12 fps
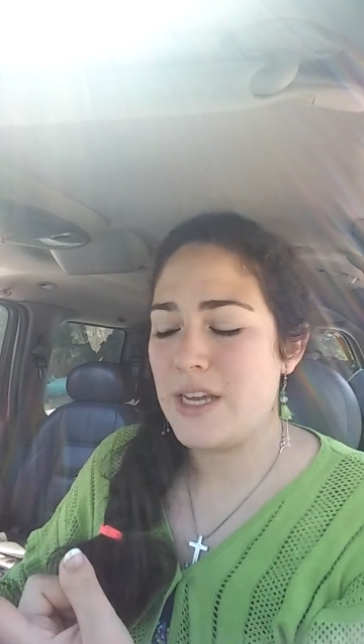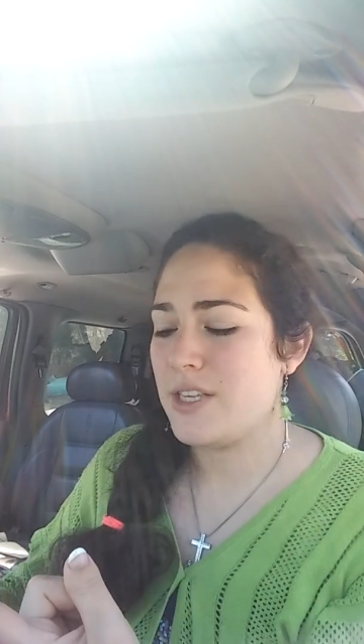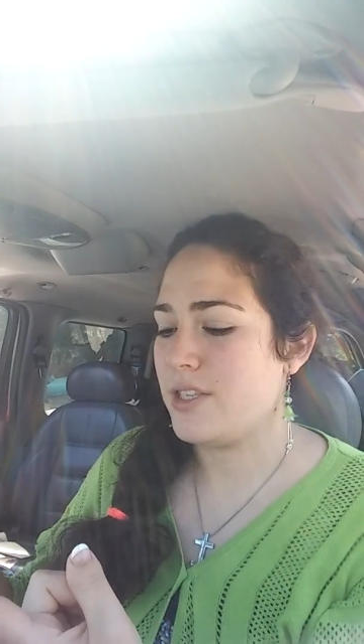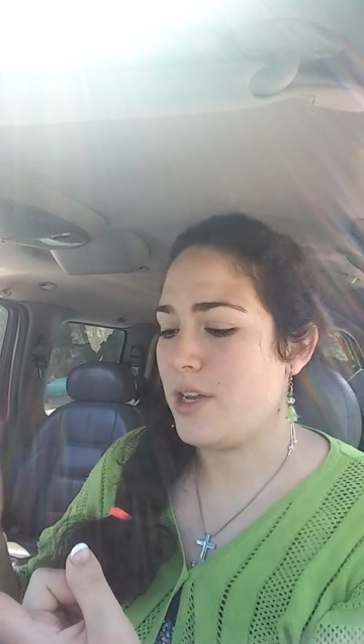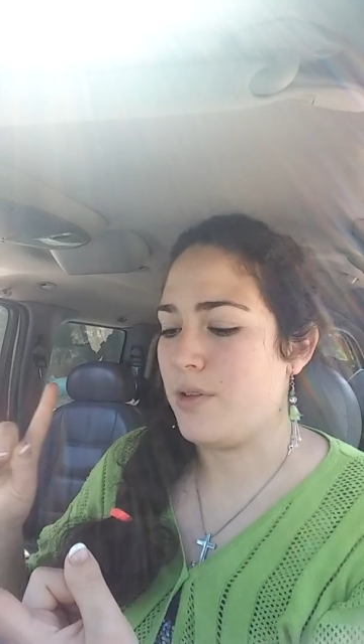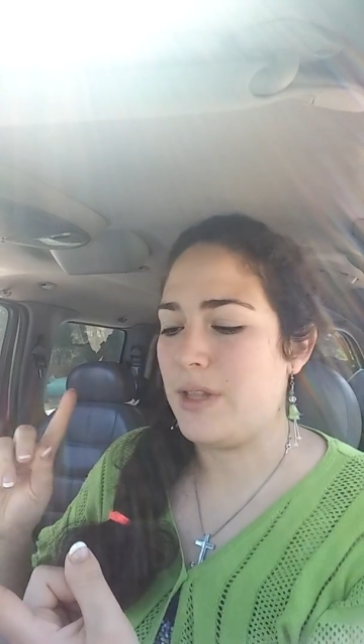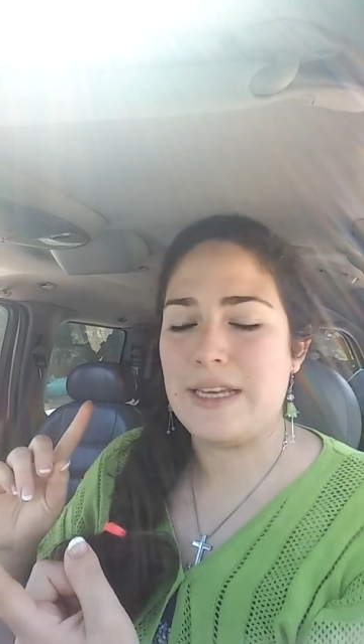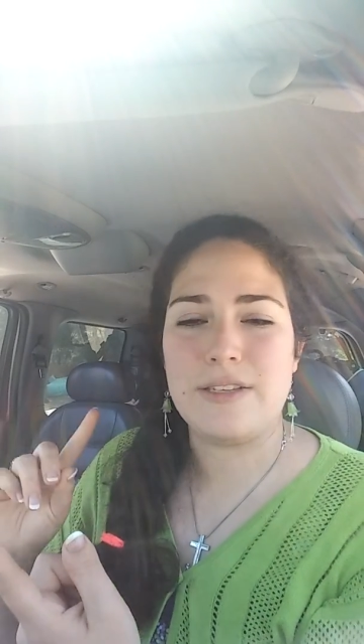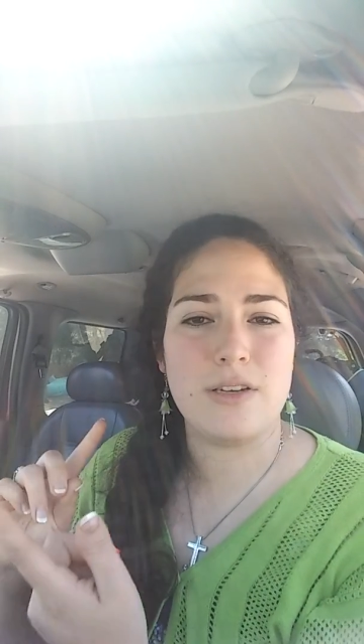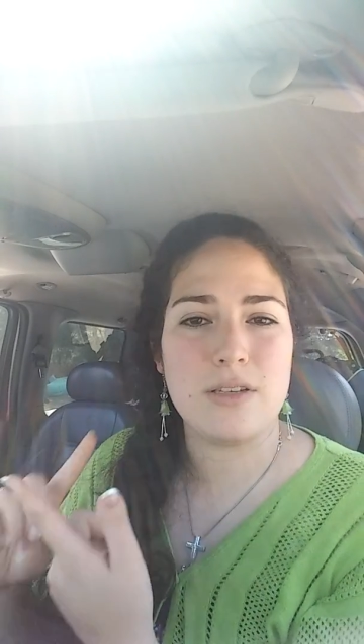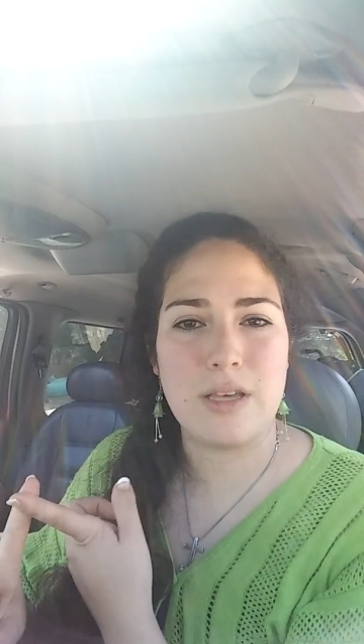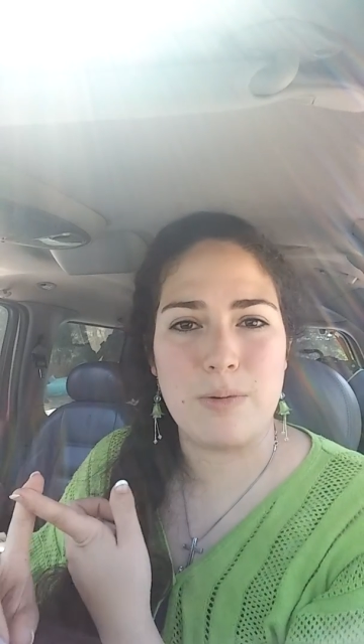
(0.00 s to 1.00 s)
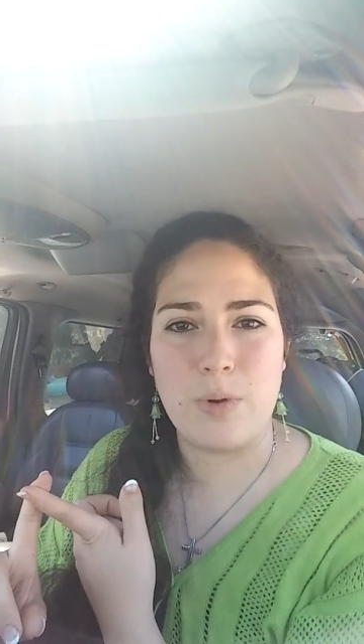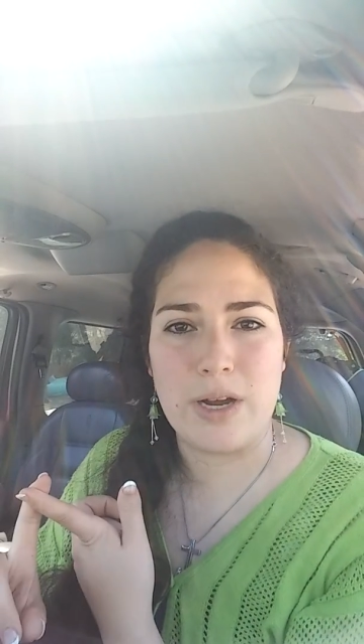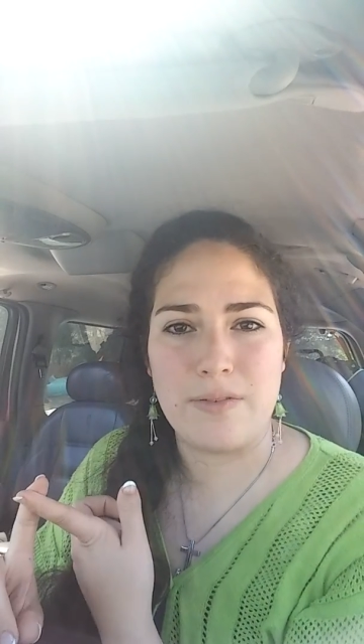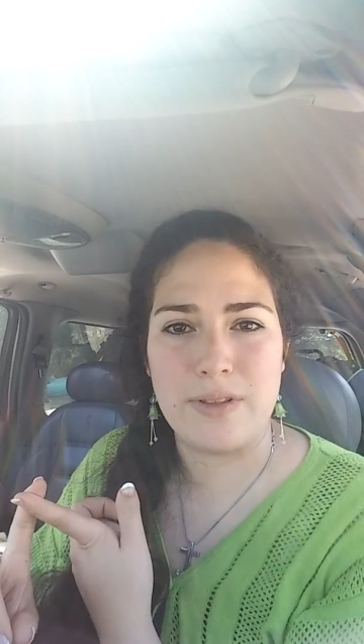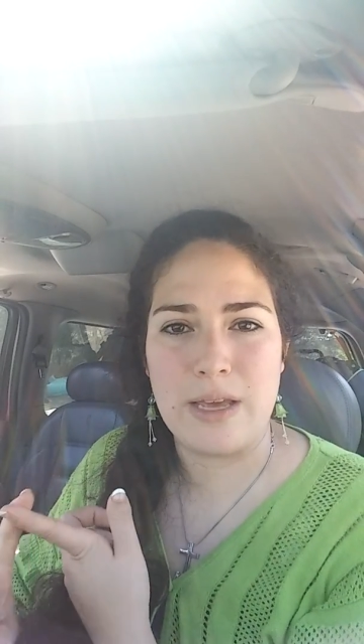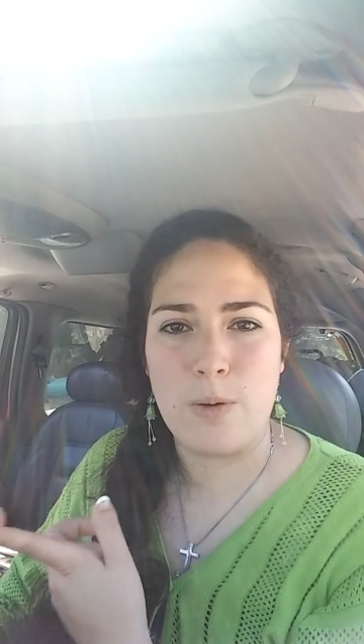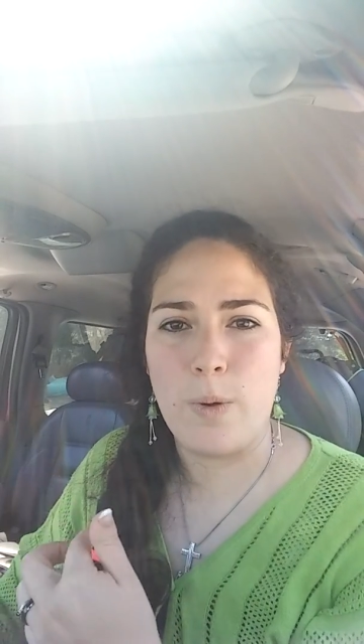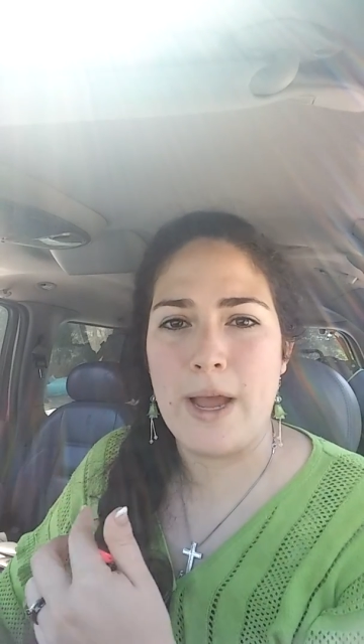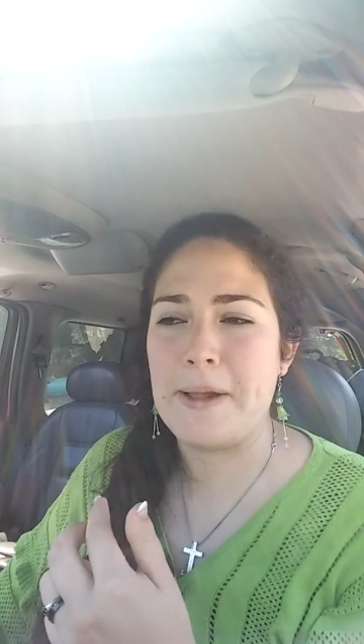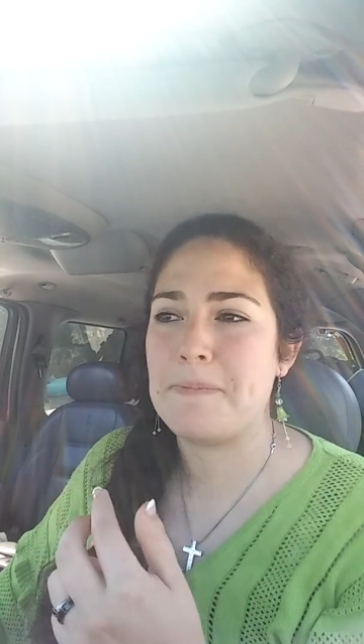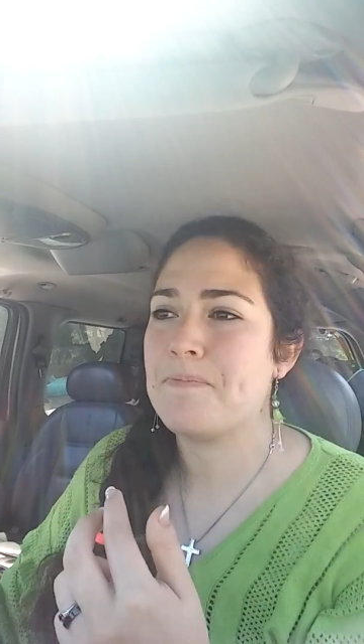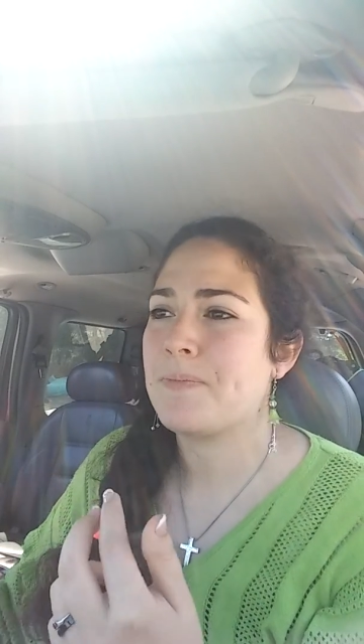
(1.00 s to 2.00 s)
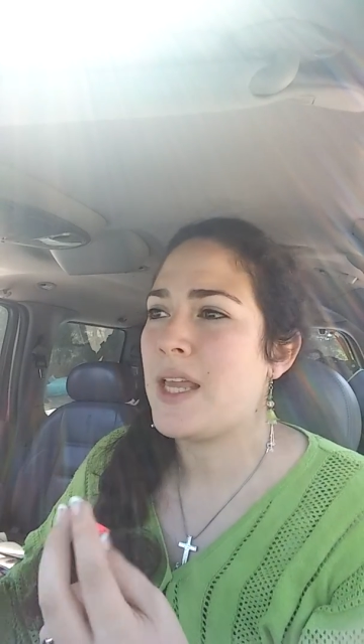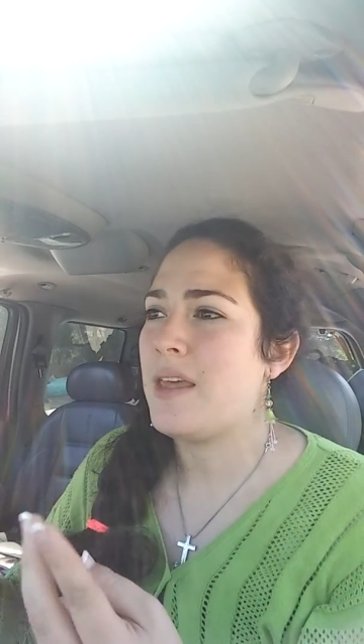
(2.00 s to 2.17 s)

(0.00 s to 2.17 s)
so they took them wherever they went.